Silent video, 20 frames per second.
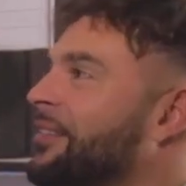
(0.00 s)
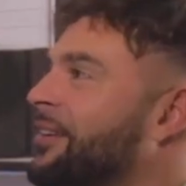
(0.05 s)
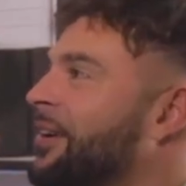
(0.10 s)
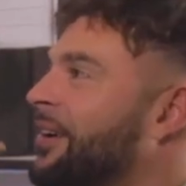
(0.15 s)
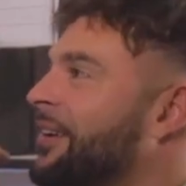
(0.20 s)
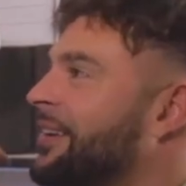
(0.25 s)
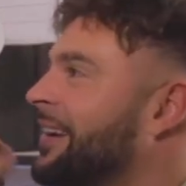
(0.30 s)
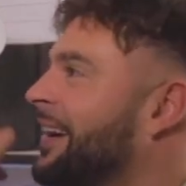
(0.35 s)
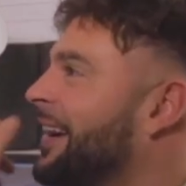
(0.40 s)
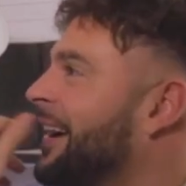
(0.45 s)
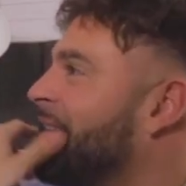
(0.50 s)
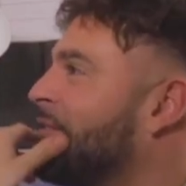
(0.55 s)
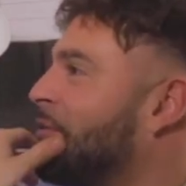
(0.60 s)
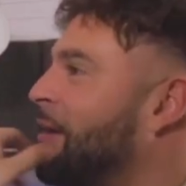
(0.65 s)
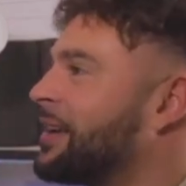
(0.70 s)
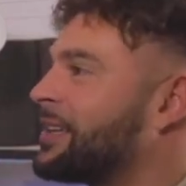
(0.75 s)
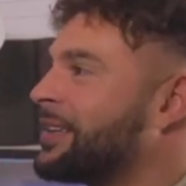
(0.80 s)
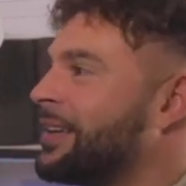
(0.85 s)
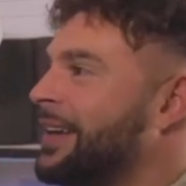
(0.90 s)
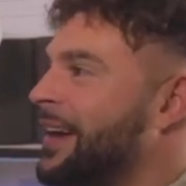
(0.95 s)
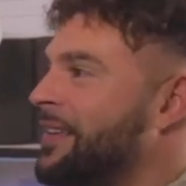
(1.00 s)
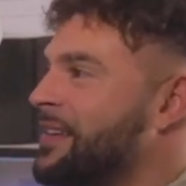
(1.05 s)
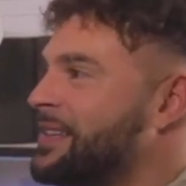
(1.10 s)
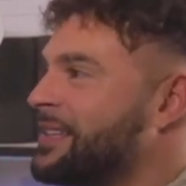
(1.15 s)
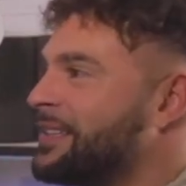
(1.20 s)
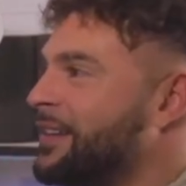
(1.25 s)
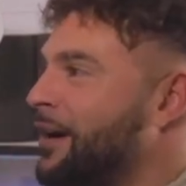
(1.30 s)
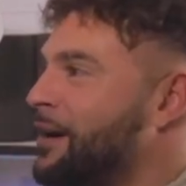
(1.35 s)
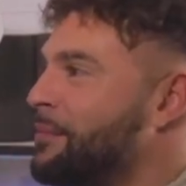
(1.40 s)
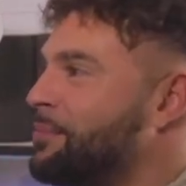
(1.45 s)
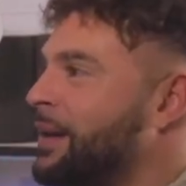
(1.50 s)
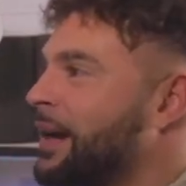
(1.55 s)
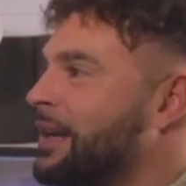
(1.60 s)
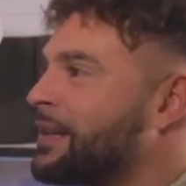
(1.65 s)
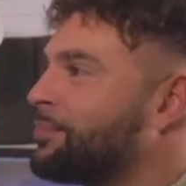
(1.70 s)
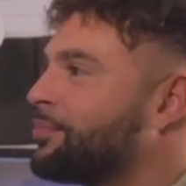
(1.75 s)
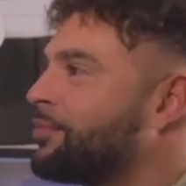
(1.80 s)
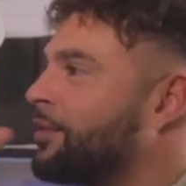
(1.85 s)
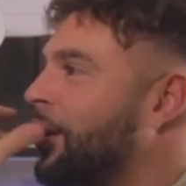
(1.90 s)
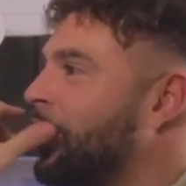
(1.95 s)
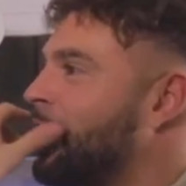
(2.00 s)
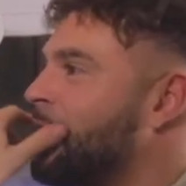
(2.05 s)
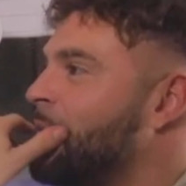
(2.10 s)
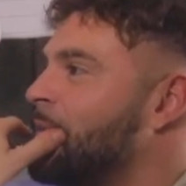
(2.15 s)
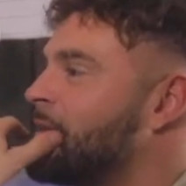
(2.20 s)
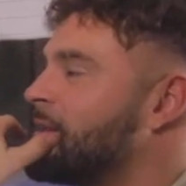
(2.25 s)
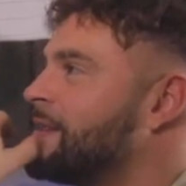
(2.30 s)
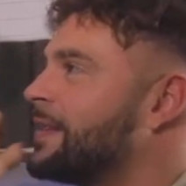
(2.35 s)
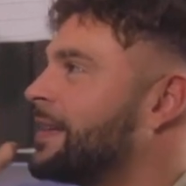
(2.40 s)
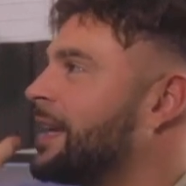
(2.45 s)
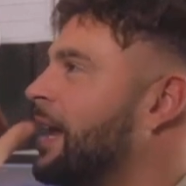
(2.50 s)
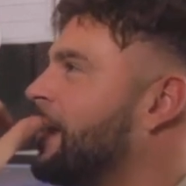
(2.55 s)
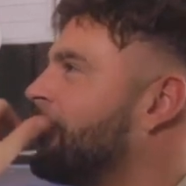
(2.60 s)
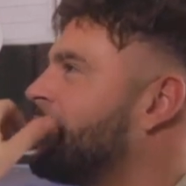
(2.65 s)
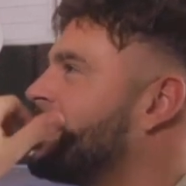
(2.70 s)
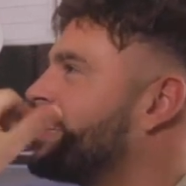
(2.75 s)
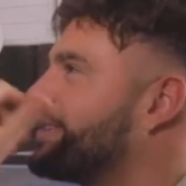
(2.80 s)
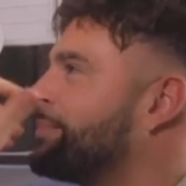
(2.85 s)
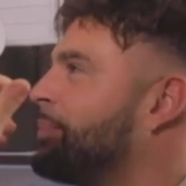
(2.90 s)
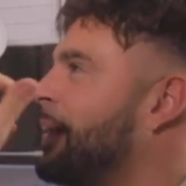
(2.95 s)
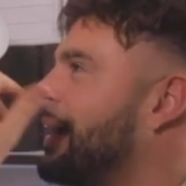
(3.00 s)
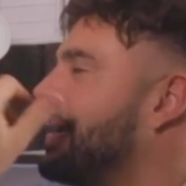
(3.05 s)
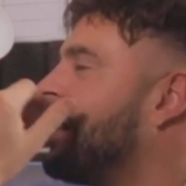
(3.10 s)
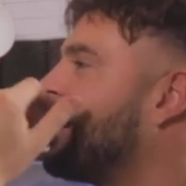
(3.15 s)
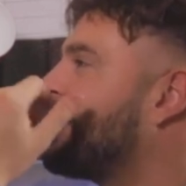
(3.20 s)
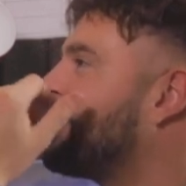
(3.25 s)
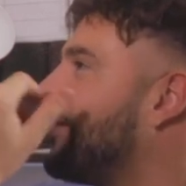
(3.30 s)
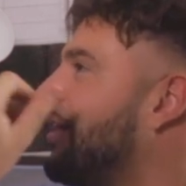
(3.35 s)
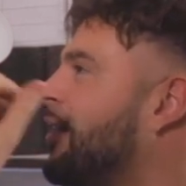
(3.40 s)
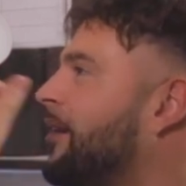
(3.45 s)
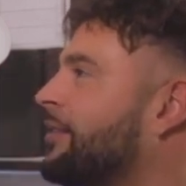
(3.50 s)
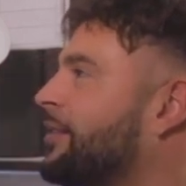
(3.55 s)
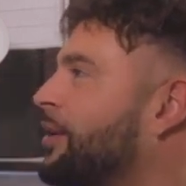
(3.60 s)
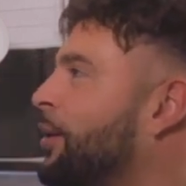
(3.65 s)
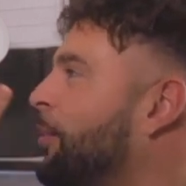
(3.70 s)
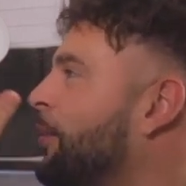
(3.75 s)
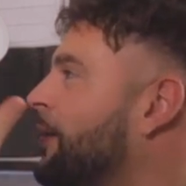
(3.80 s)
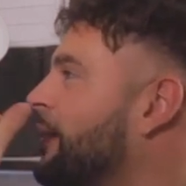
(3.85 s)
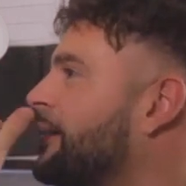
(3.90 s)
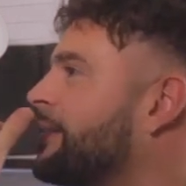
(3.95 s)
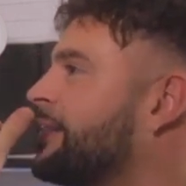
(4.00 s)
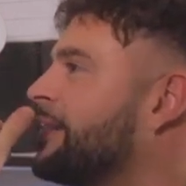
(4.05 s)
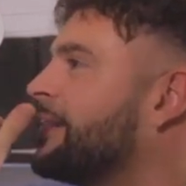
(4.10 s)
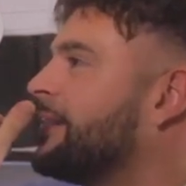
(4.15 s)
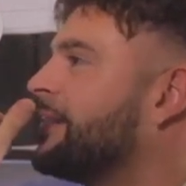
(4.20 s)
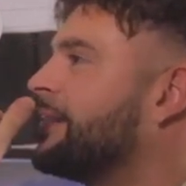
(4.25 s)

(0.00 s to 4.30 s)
we're gone. This is OPX Pro, which is again, I think it's based. I don't want